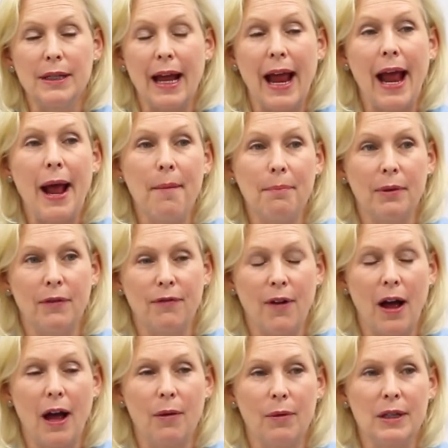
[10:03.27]
to
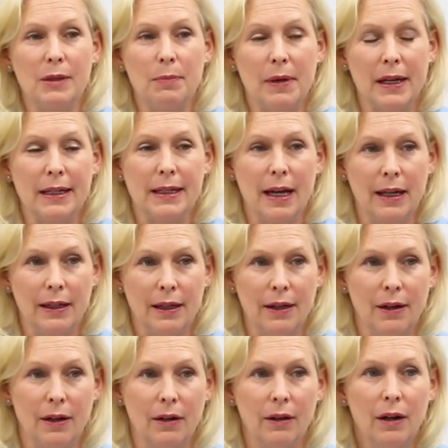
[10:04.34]
amplify what's being done
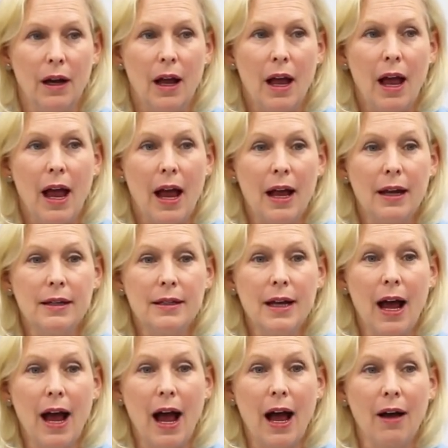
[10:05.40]
here and to
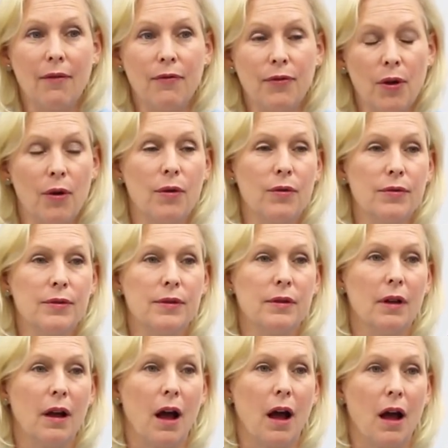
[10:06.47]
have those
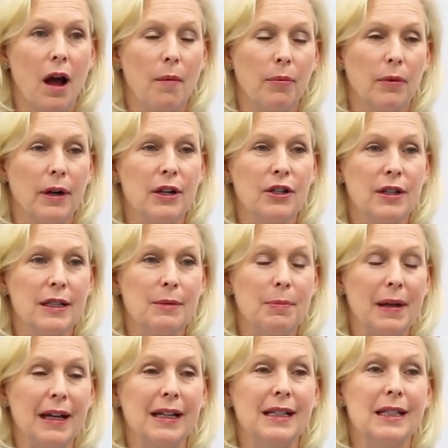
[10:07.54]
operations be
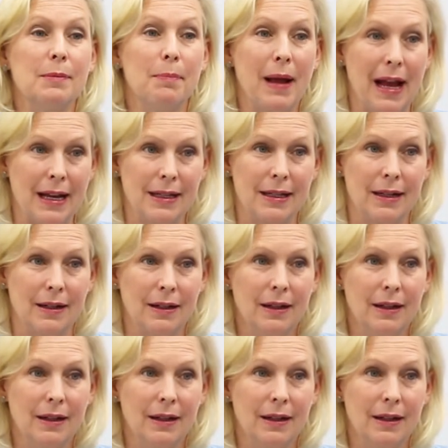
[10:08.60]
expanded.